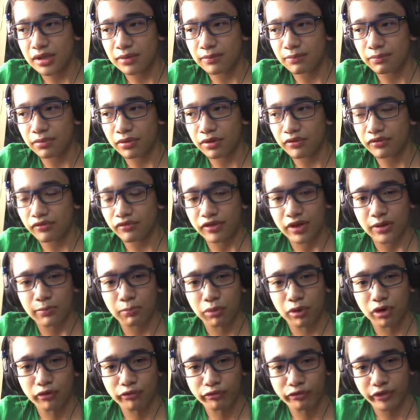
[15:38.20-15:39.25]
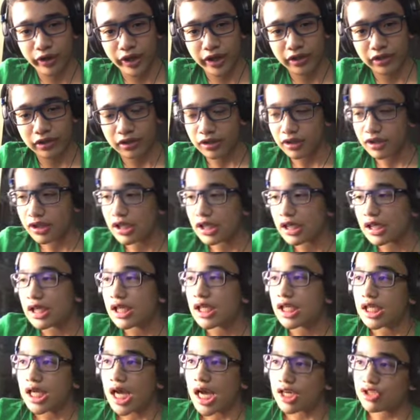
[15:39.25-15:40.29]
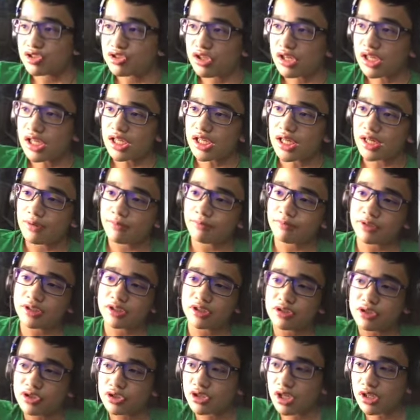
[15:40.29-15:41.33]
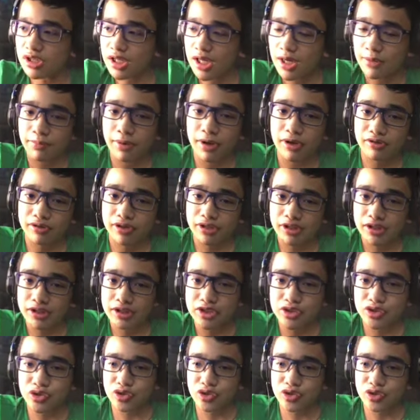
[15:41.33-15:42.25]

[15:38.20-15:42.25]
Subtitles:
perfect. Actually, there's nothing about it. It's